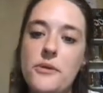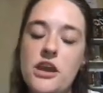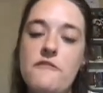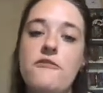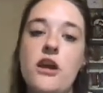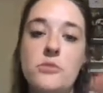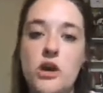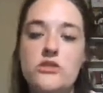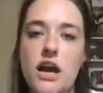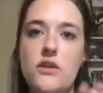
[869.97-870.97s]
from
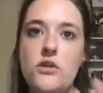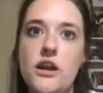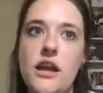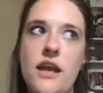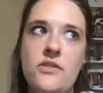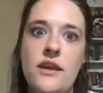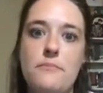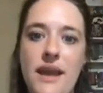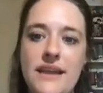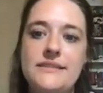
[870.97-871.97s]
code.org and then
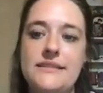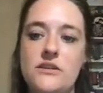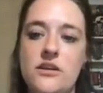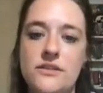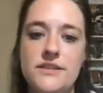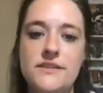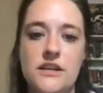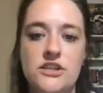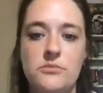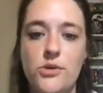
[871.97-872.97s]
paste it on the
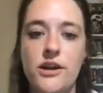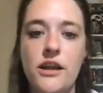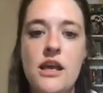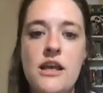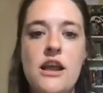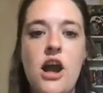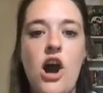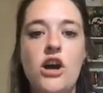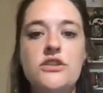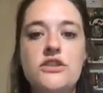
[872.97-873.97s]
discussion board.
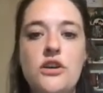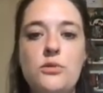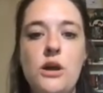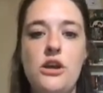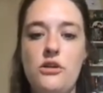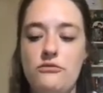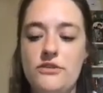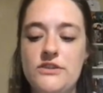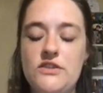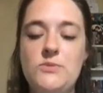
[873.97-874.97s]
Also,
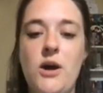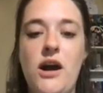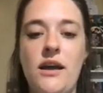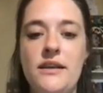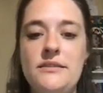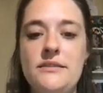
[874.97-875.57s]
respond